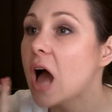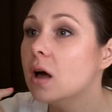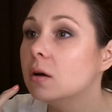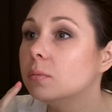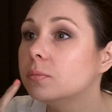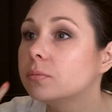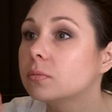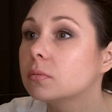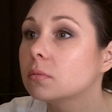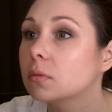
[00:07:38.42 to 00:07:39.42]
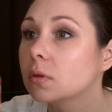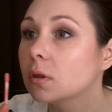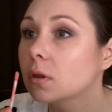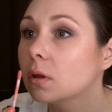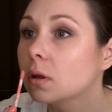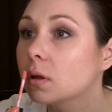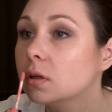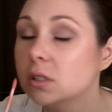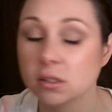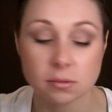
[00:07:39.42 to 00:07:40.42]
Um,
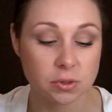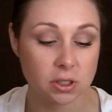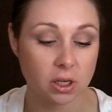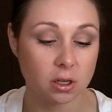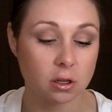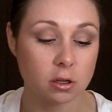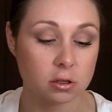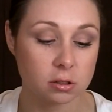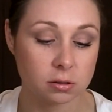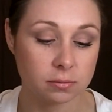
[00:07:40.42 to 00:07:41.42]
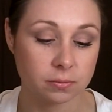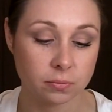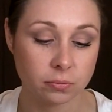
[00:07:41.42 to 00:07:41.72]
just some sticky gloss.